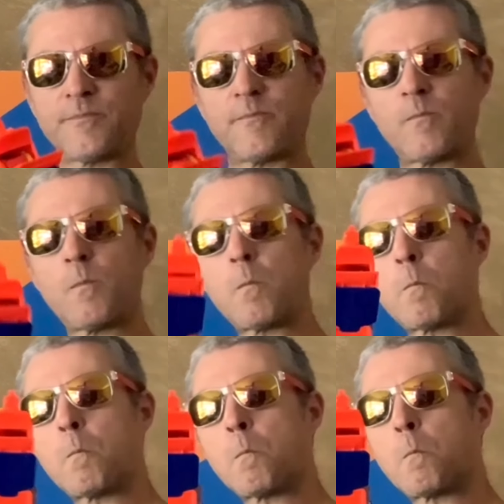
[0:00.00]

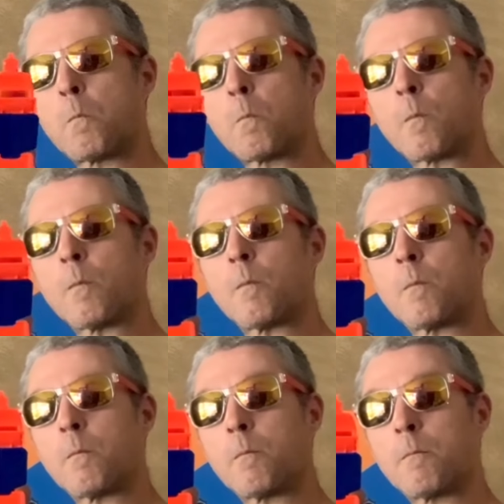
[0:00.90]

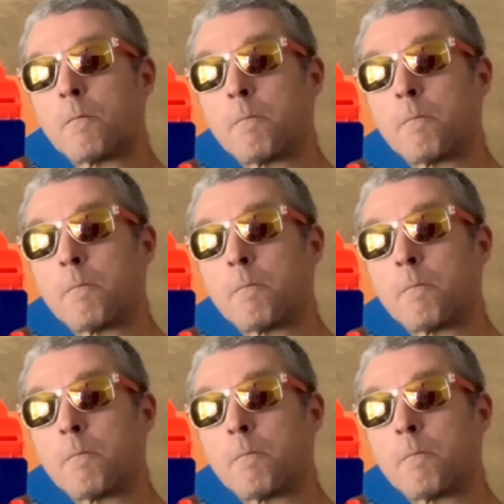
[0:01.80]
(silence)